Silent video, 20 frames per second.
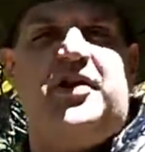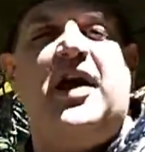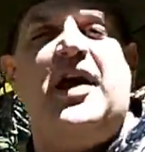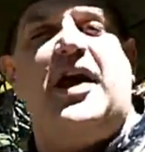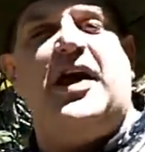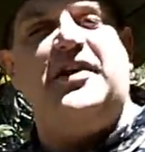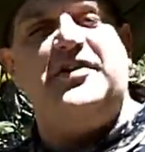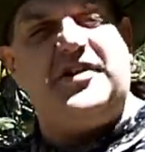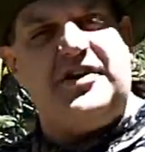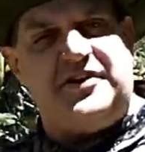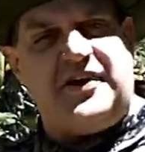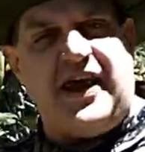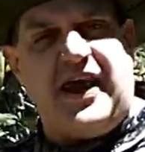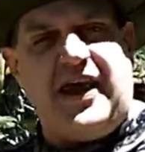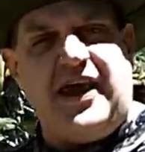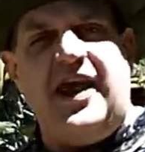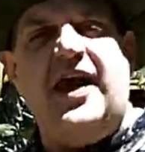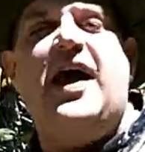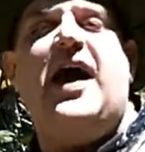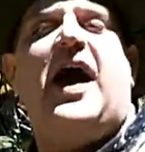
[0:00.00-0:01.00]
and
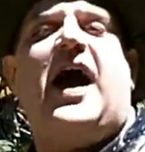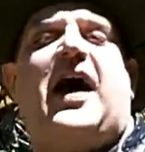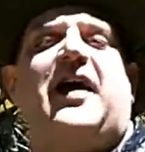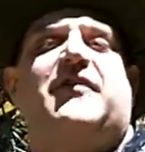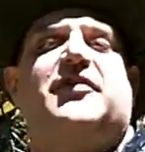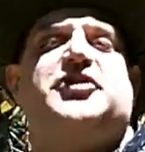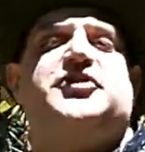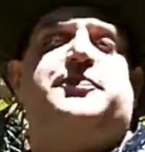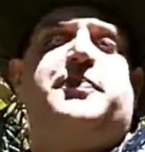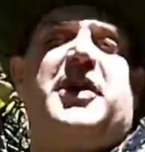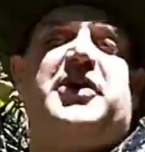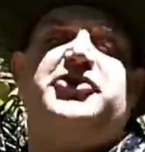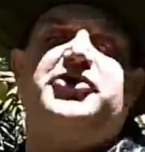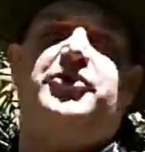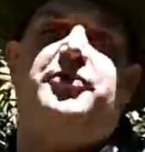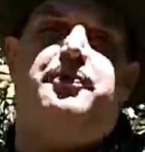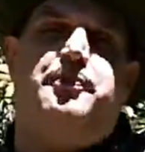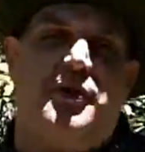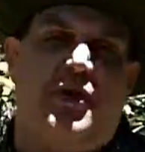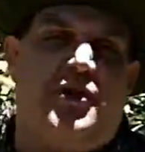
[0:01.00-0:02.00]
today I have a special
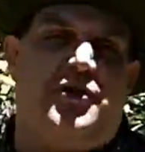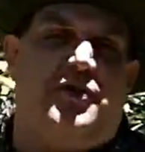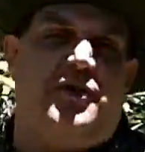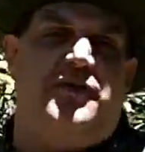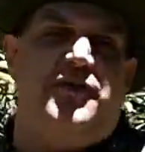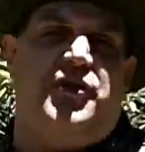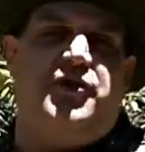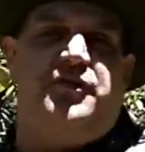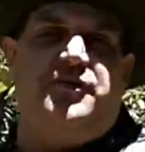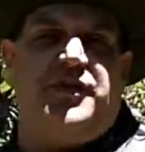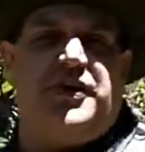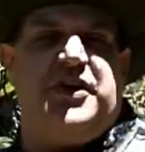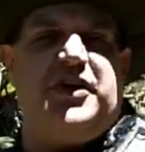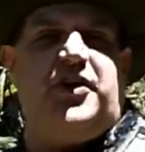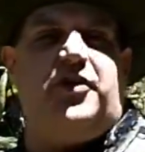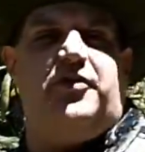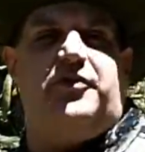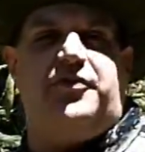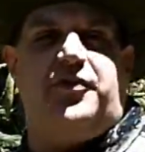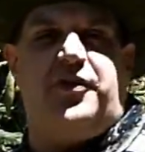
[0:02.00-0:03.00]
book review
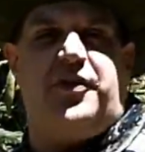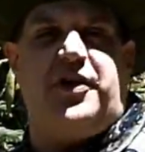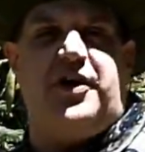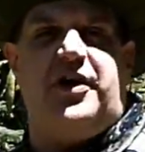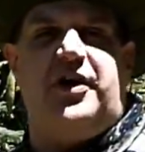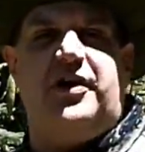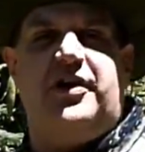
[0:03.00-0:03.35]
video for you.